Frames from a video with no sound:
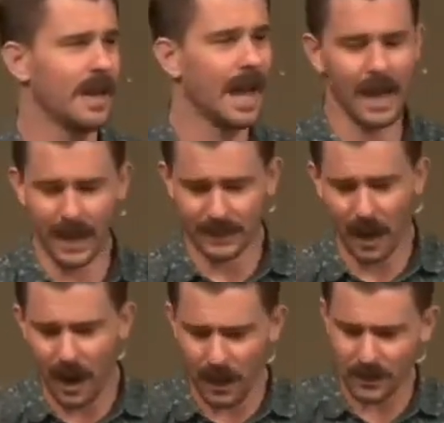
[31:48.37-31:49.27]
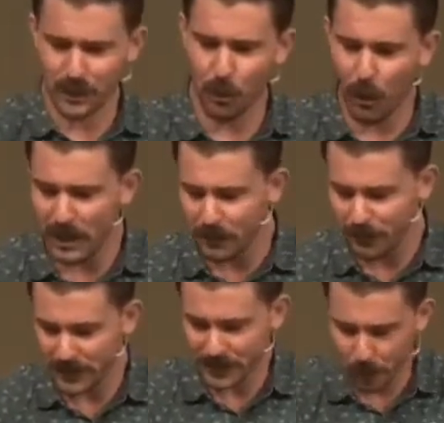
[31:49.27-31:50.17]
As Hahn so
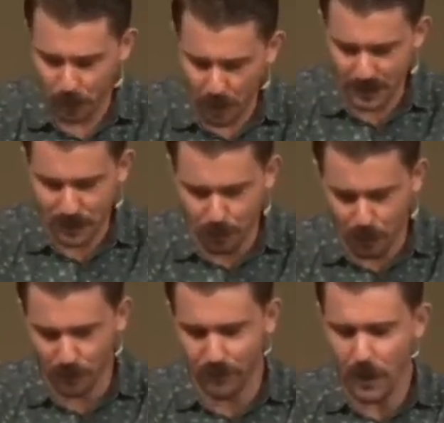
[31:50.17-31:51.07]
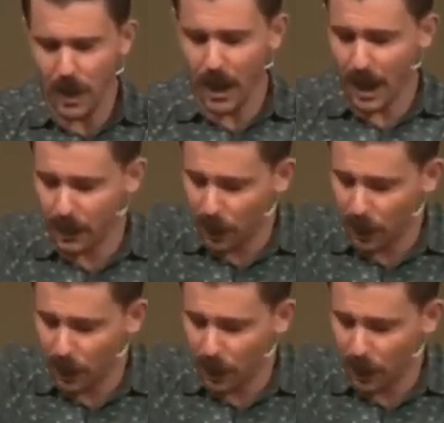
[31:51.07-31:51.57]
wonderfully summarized the book of uh,